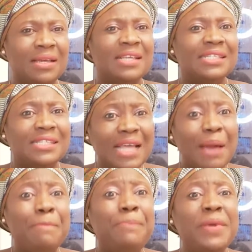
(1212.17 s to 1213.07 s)

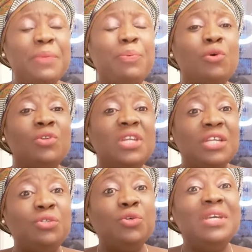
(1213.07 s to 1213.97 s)
Some people
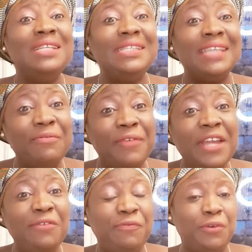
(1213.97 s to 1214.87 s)
need to
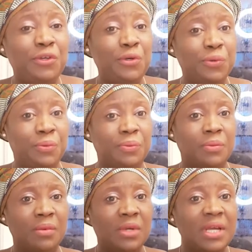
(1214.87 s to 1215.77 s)
intervene for you.
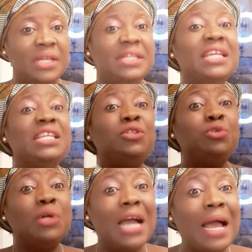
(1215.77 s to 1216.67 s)
They need
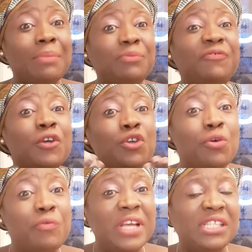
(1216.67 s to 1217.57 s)
to come for
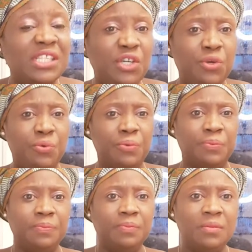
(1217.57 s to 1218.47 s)
your rescue.
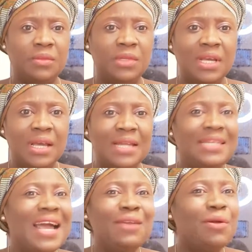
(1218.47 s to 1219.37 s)
They
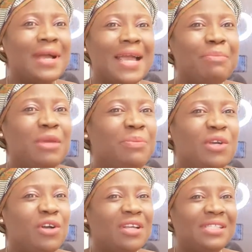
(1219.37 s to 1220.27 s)
are not coming
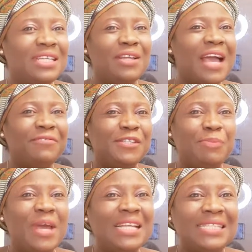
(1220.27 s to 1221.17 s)
because they have
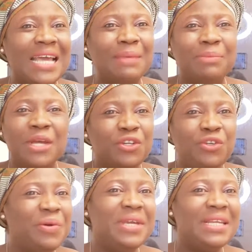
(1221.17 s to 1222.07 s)
spare time
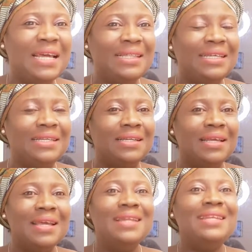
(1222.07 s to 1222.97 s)
doing nothing.
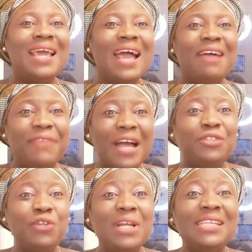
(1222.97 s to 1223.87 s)
They have
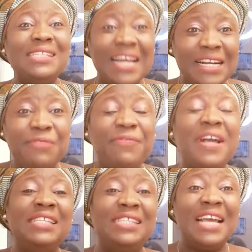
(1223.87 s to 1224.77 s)
actually
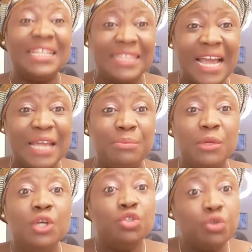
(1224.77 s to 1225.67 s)
sacrificed their time
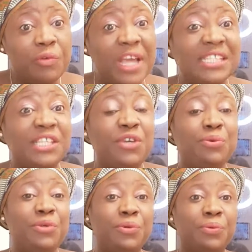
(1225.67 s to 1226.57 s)
to rescue
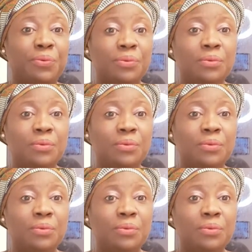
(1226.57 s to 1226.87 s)
you.